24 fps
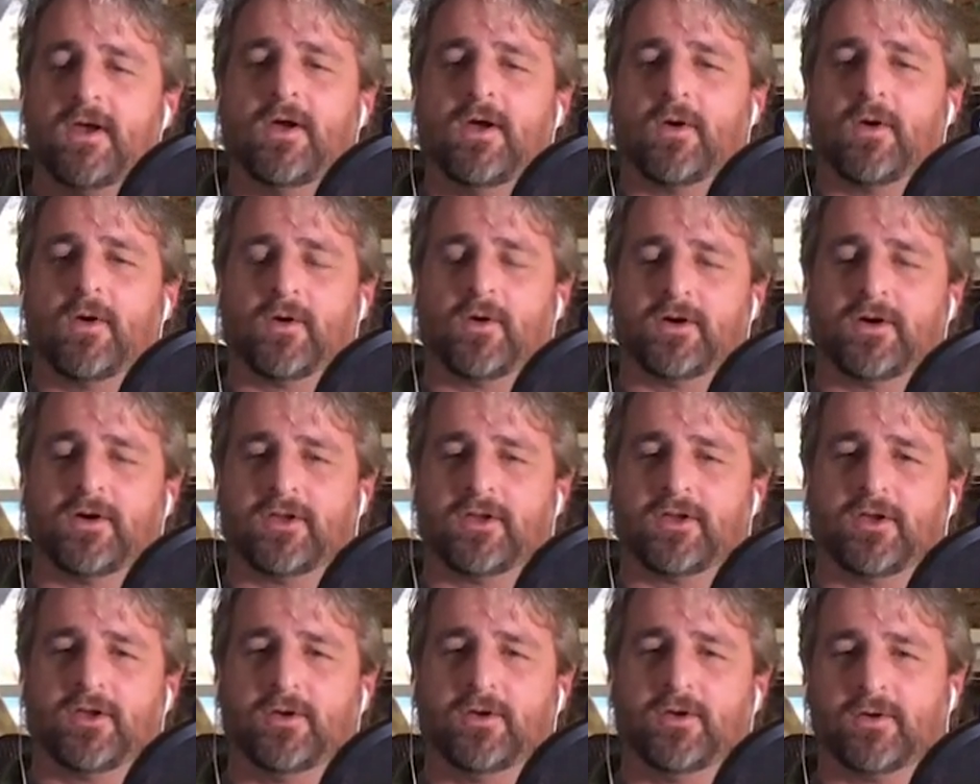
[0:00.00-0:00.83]
Or
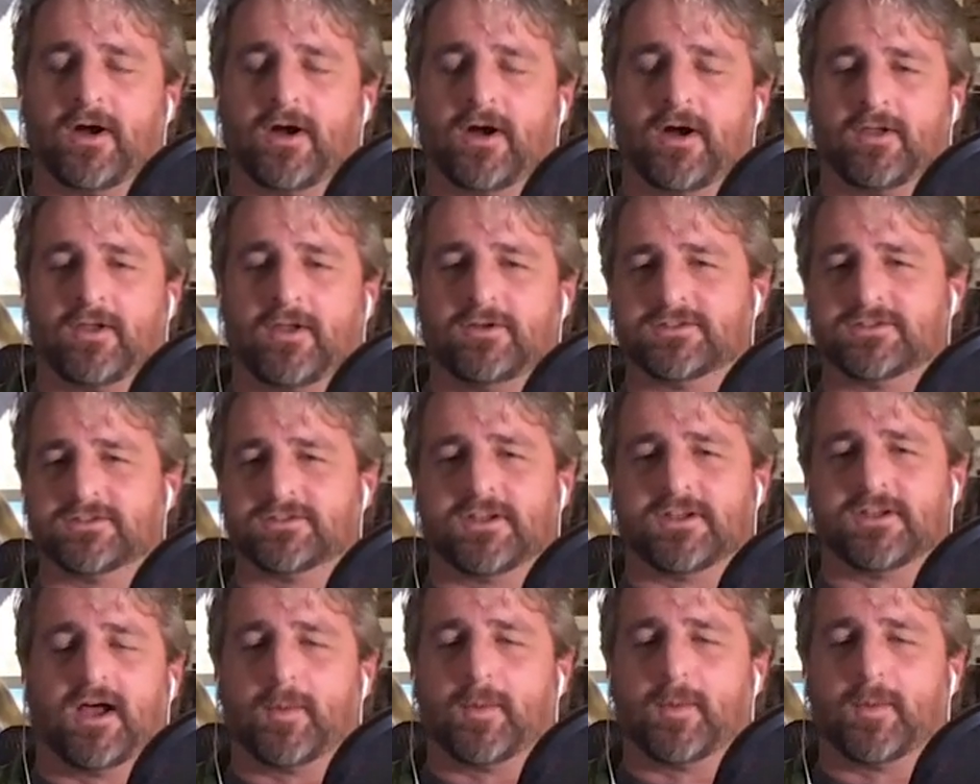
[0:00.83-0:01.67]
are you just
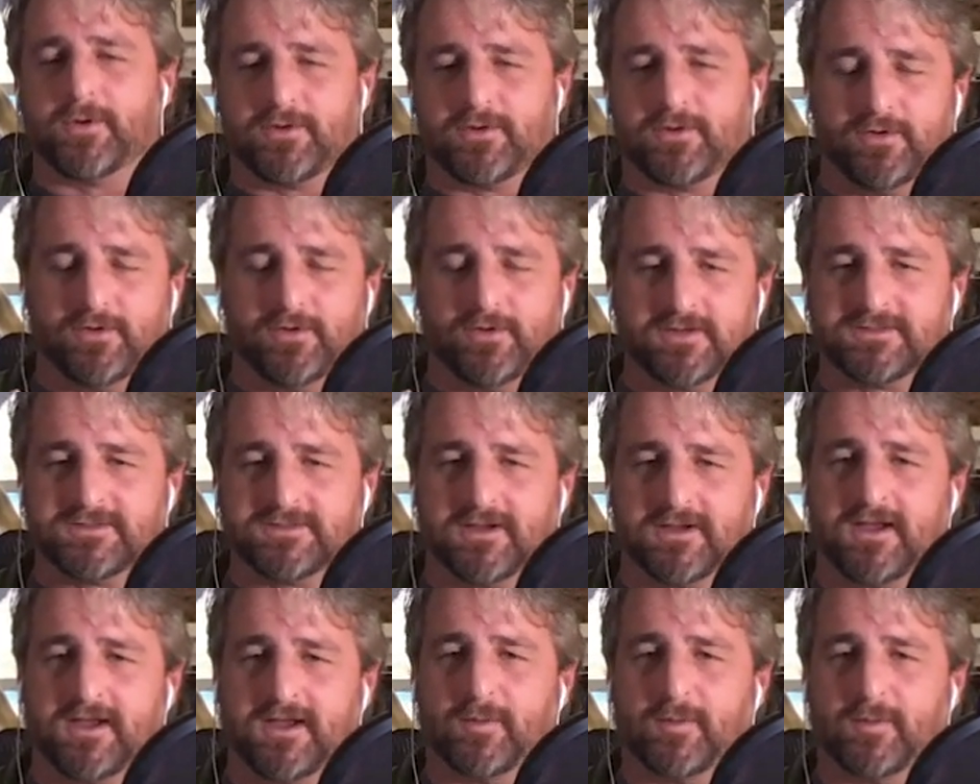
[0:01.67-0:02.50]
an
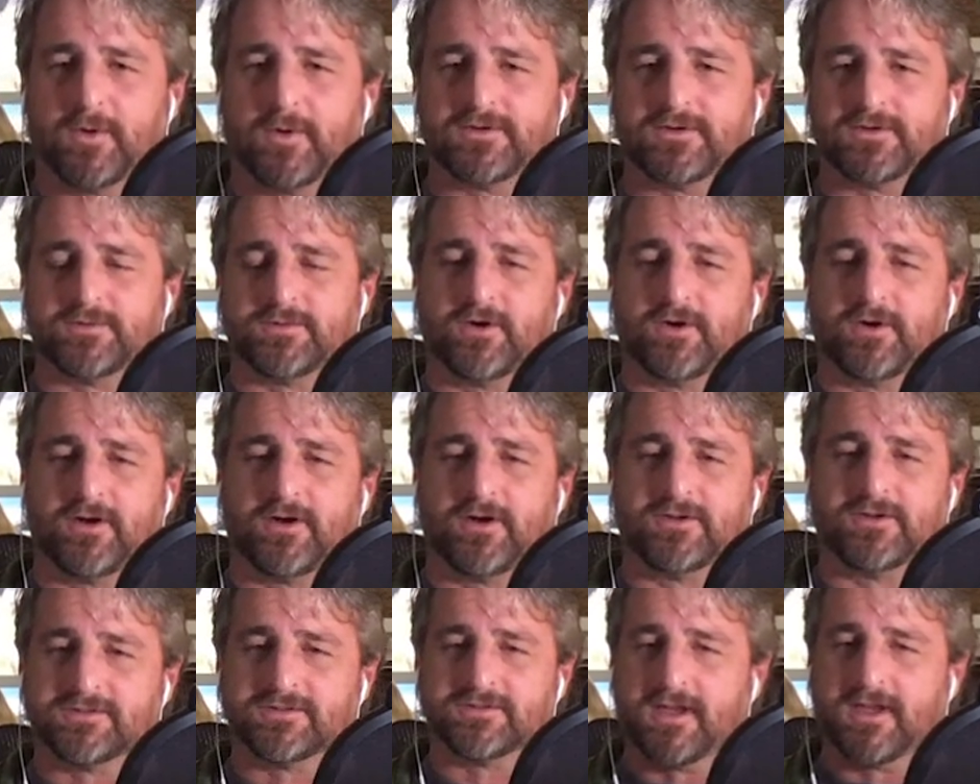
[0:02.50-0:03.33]
opportunistic kind of person where you're
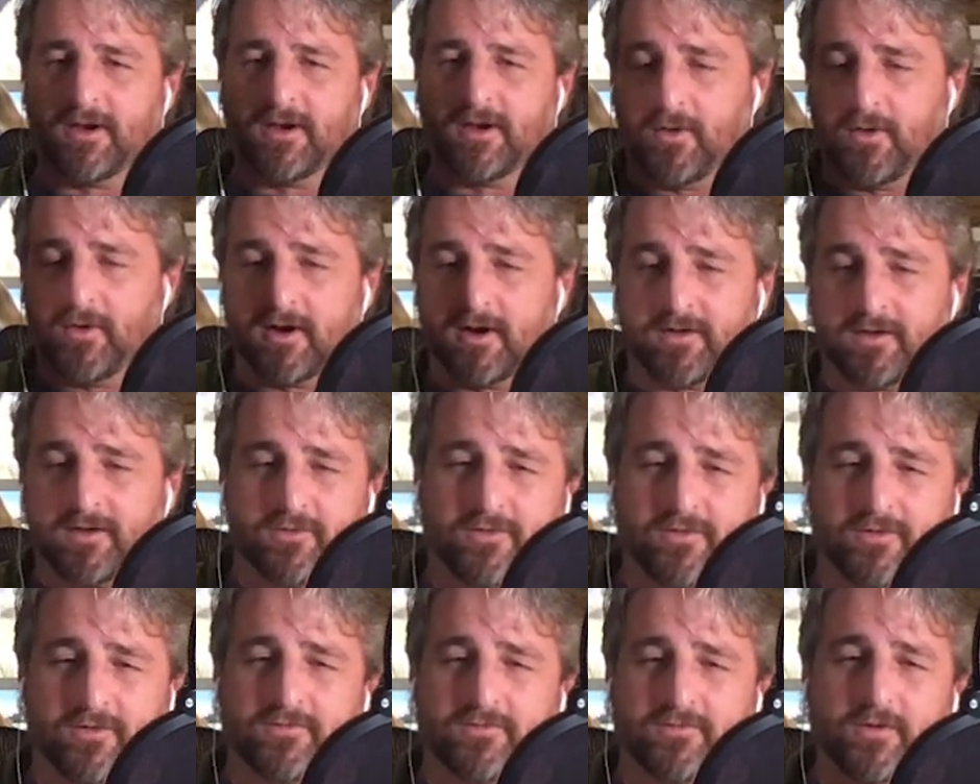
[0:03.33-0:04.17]
just kind of walking
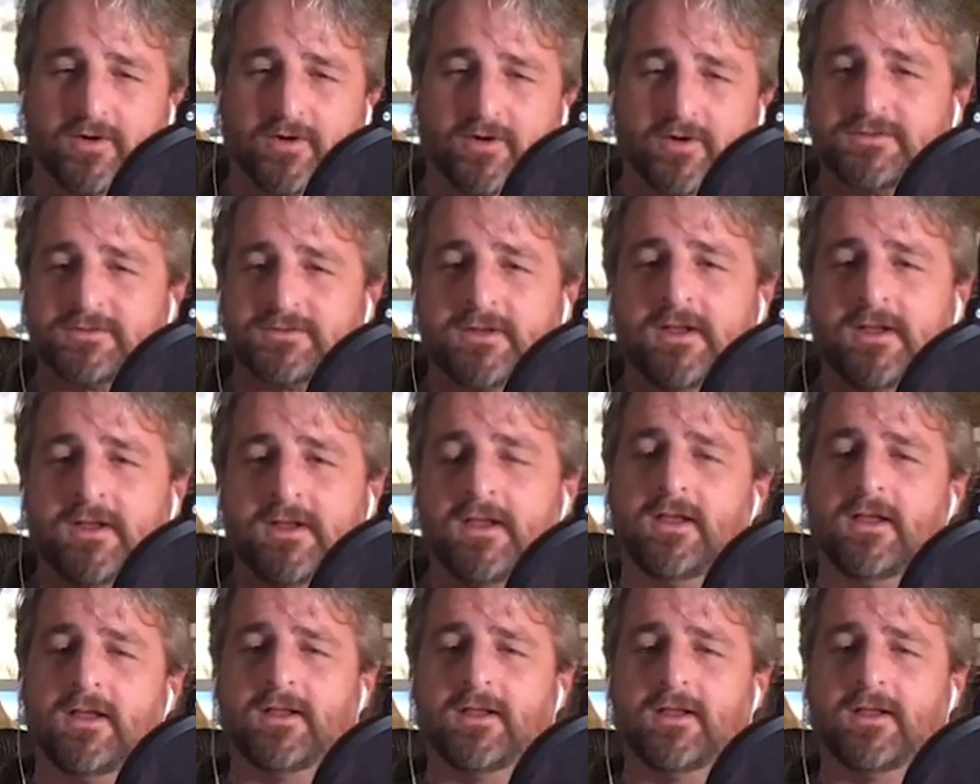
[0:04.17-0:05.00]
through the forest
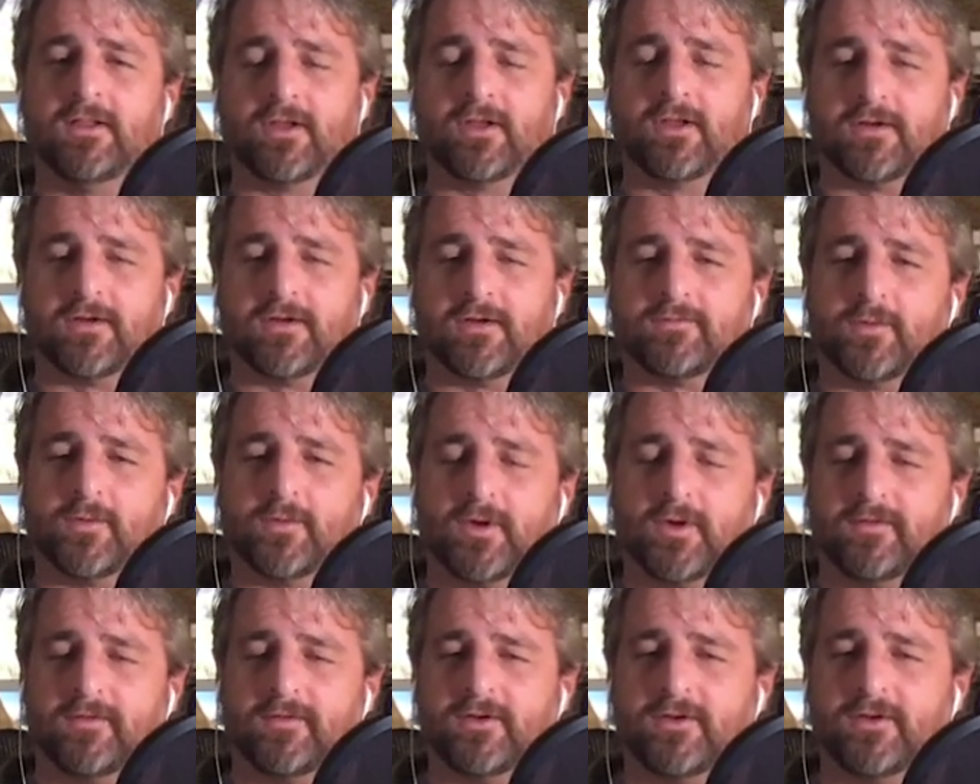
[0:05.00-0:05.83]
looking for
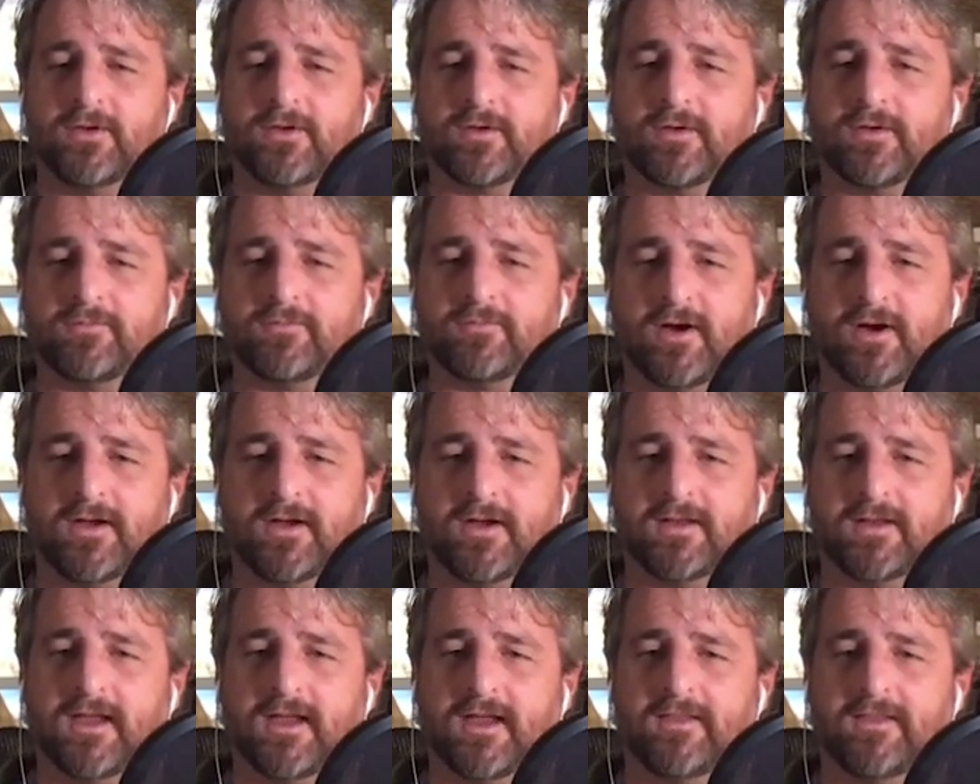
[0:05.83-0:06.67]
whatever you can
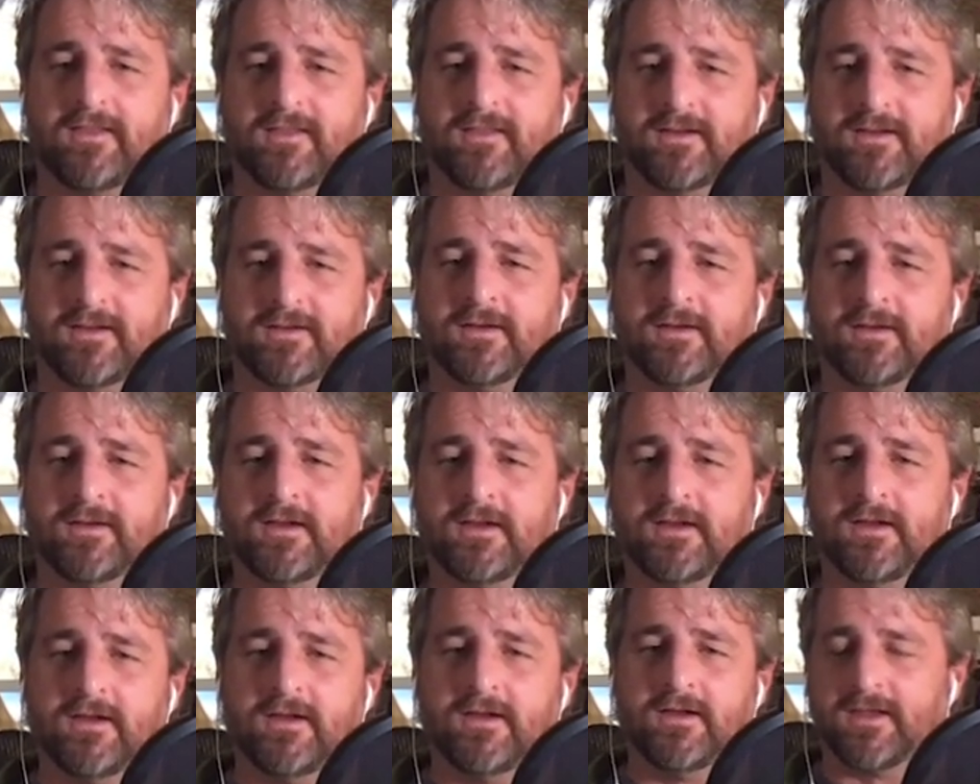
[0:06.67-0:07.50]
find and then
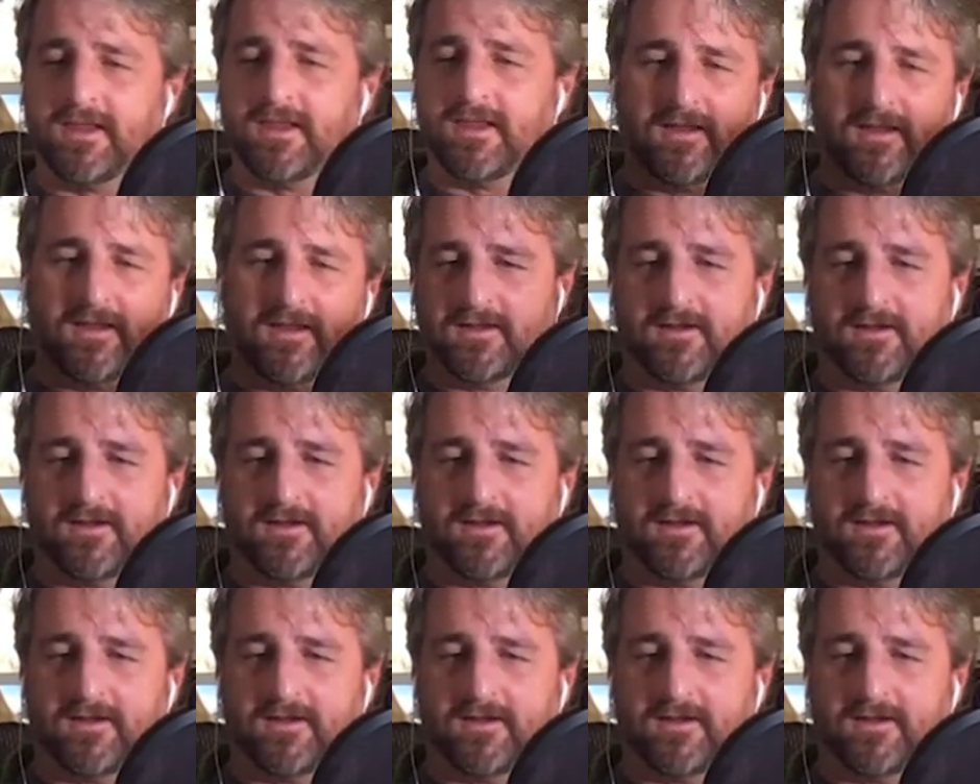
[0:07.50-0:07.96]
key in